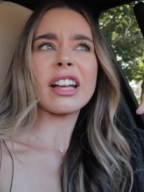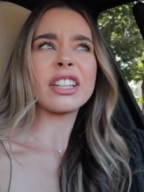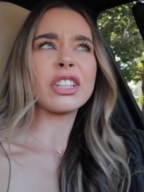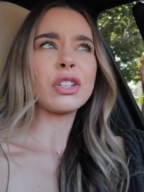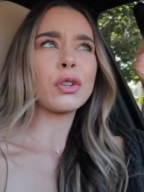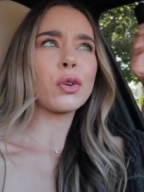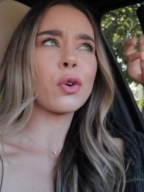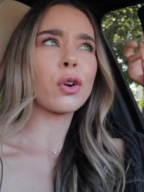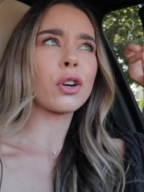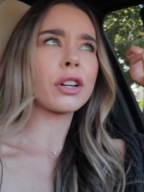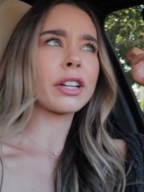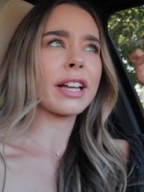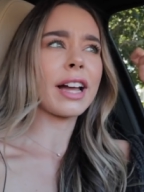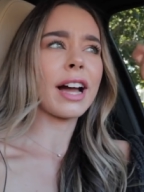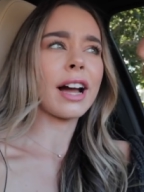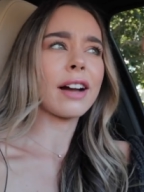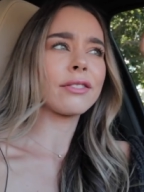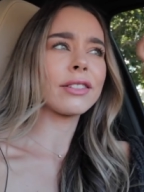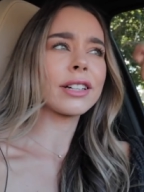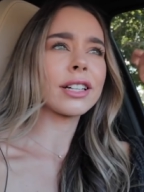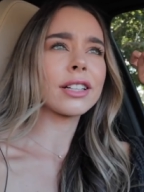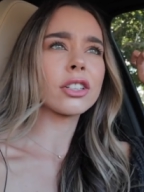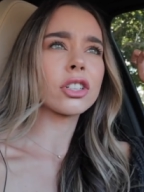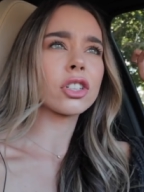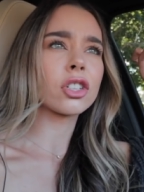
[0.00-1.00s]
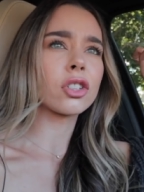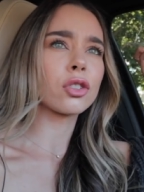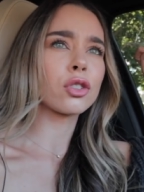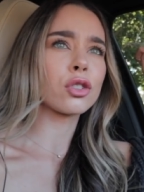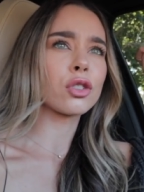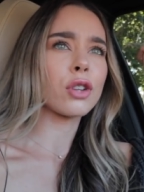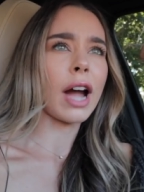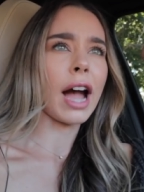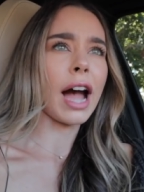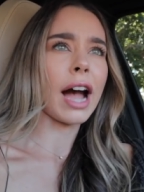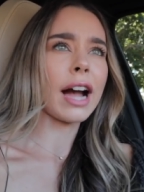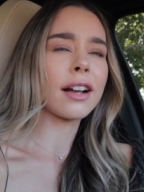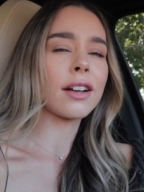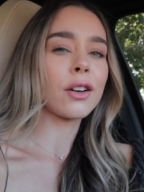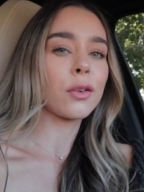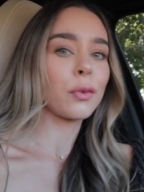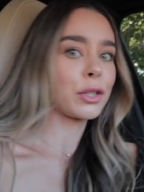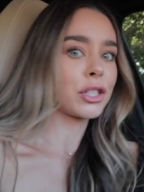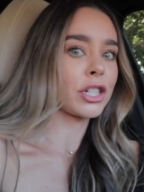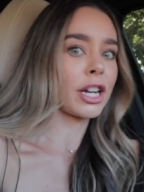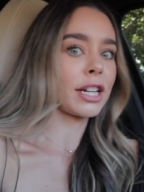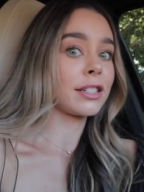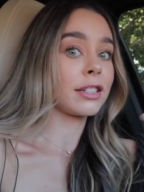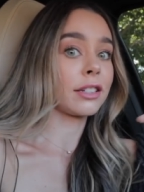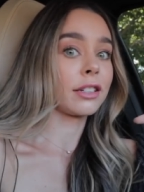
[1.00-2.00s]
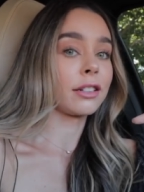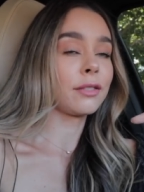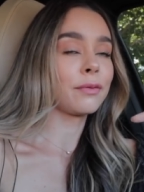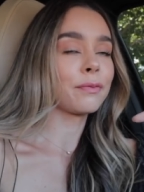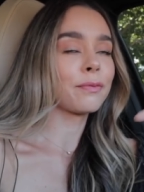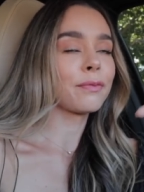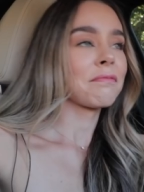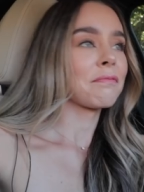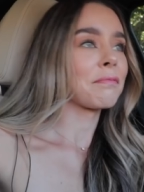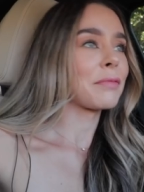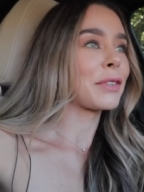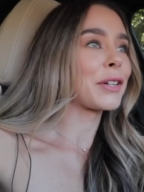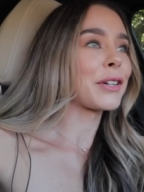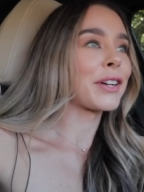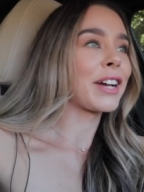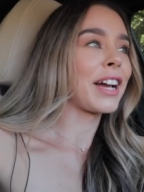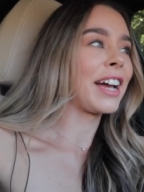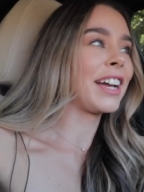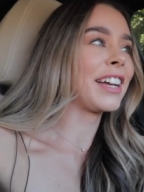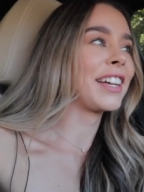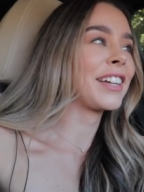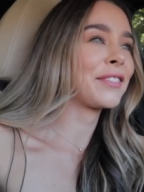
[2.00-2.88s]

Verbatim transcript: and you already have like a little crack, which I didn't, but okay,